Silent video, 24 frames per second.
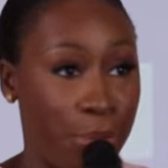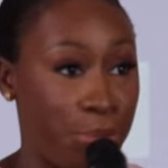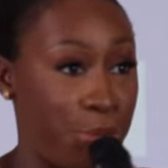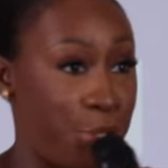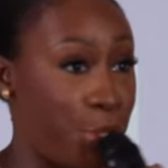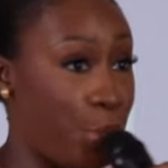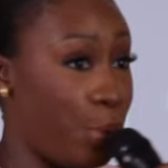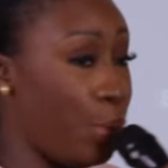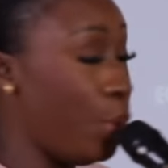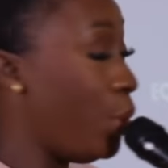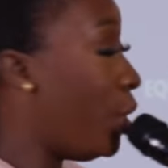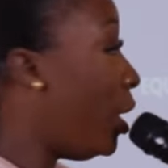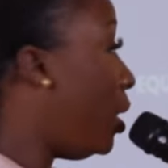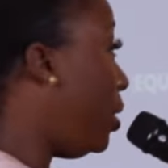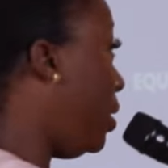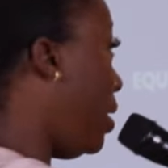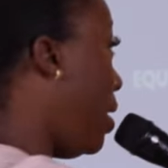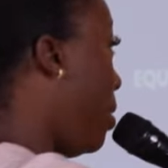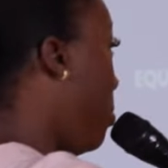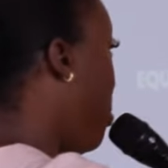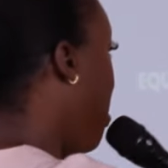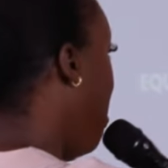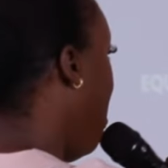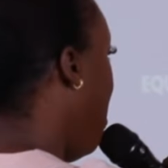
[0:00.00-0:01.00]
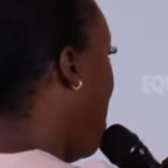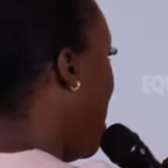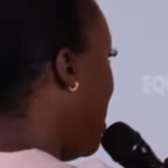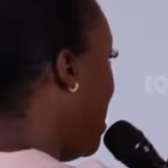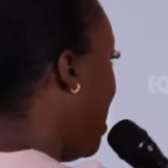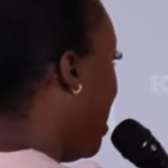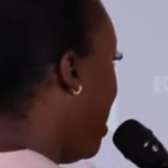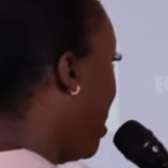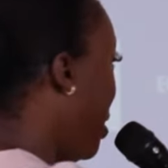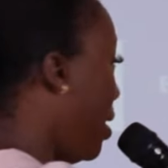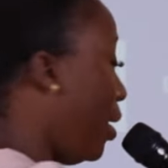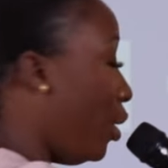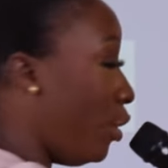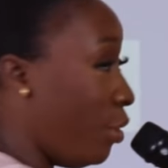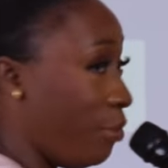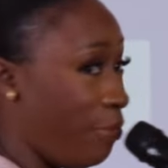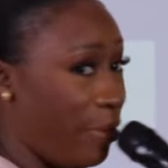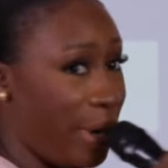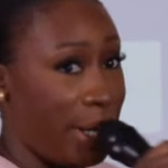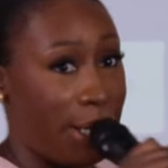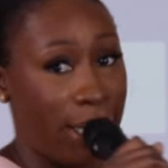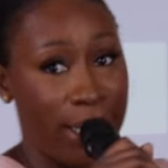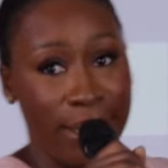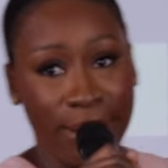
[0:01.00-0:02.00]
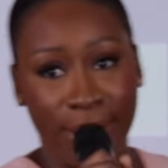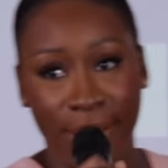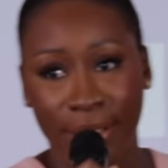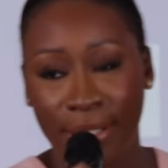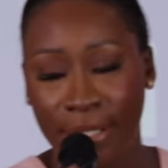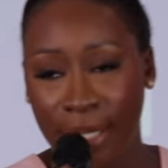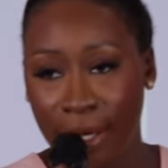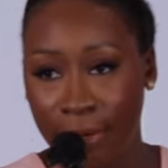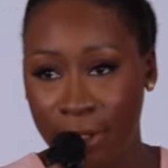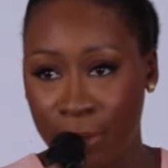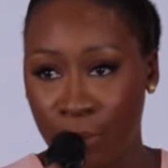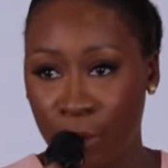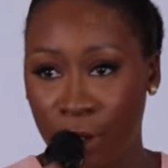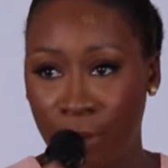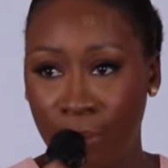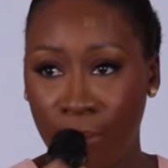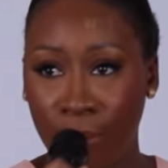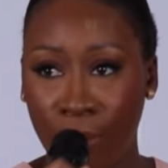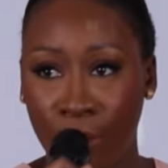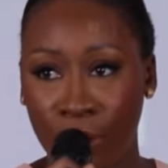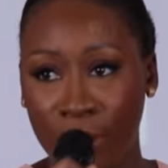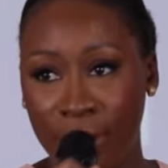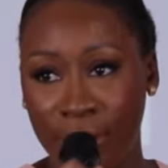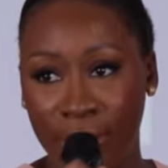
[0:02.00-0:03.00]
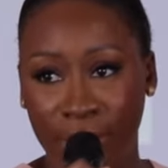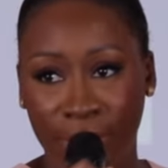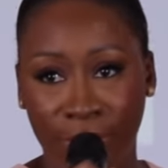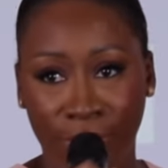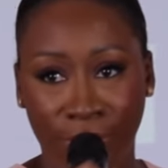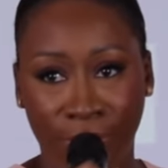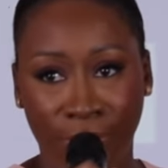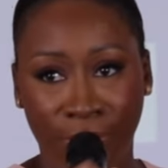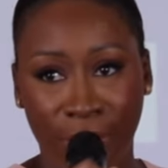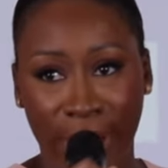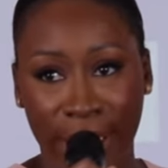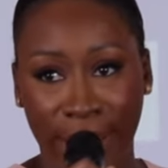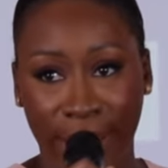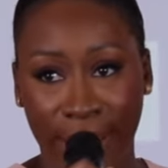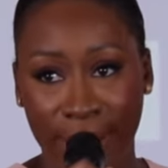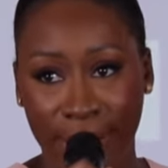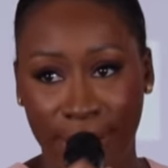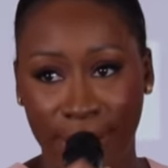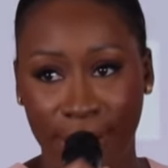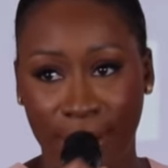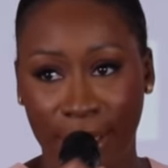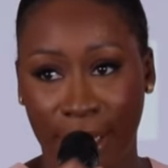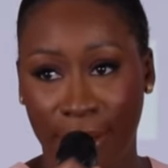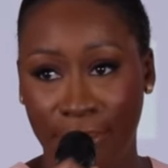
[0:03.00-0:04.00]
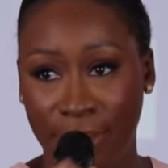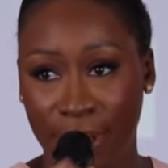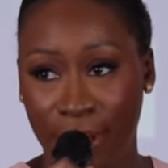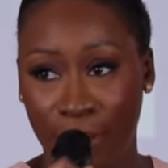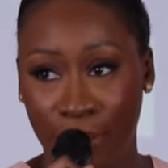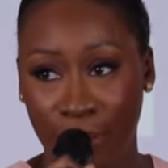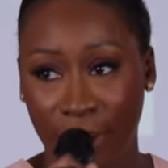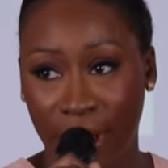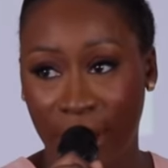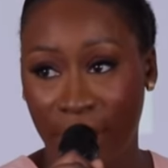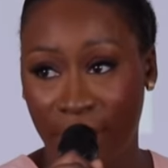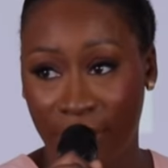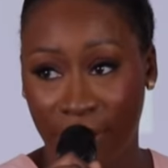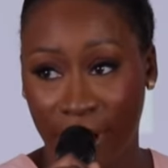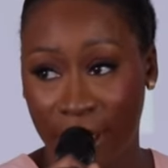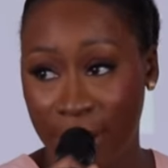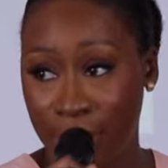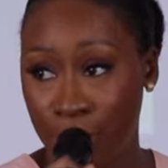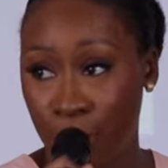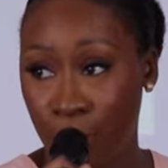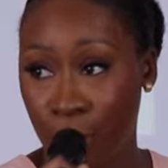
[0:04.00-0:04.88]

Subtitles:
So there are basically a lot of financing types, but the most financing types that we have, like